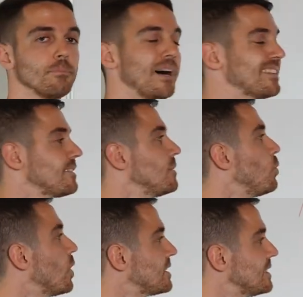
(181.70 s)
but
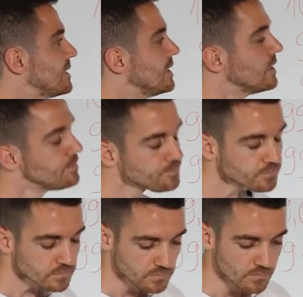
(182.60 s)
what is the
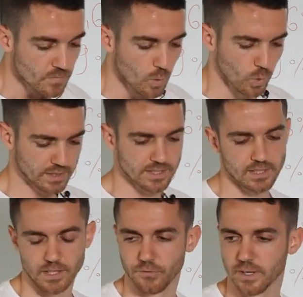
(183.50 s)

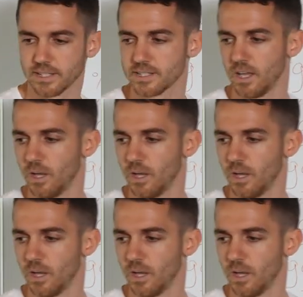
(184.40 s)
difference?